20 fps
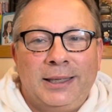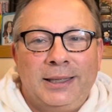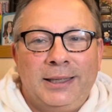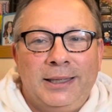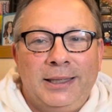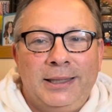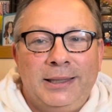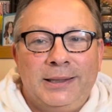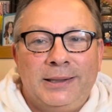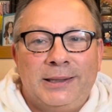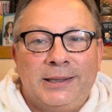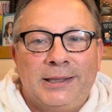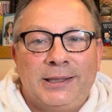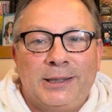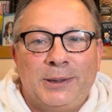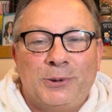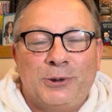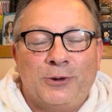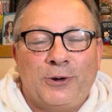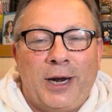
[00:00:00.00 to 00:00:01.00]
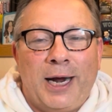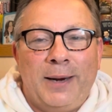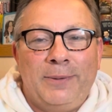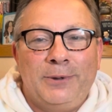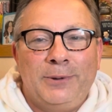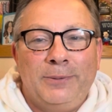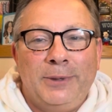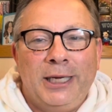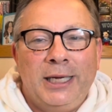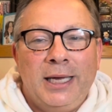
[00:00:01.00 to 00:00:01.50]
he's subscribed to
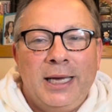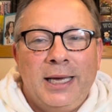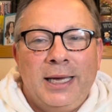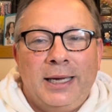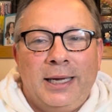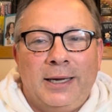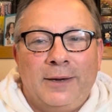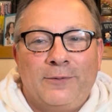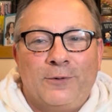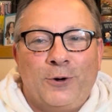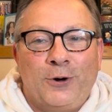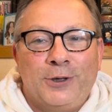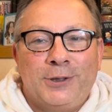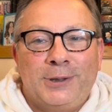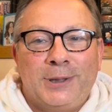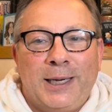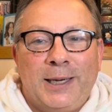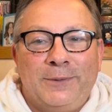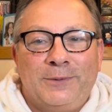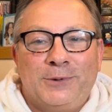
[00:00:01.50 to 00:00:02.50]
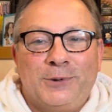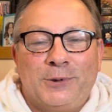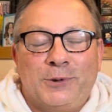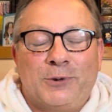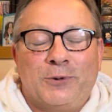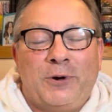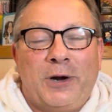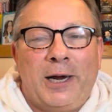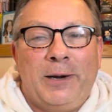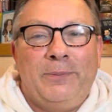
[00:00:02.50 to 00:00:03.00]
me. Of course, I've
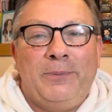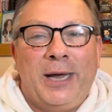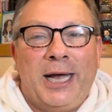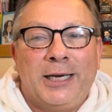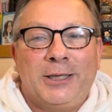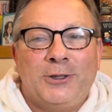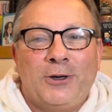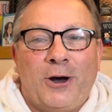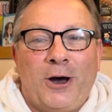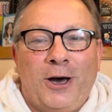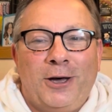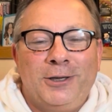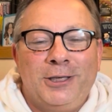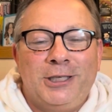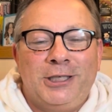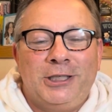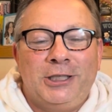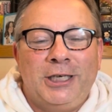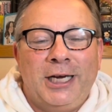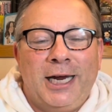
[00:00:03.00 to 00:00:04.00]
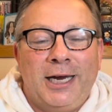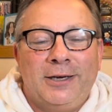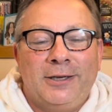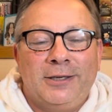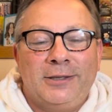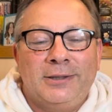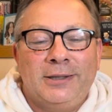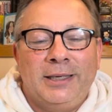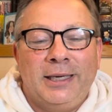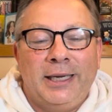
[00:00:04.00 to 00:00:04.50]
subscribed back to all these
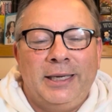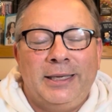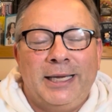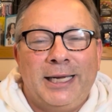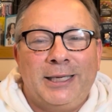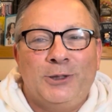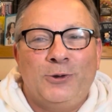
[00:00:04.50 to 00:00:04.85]
channels, and that's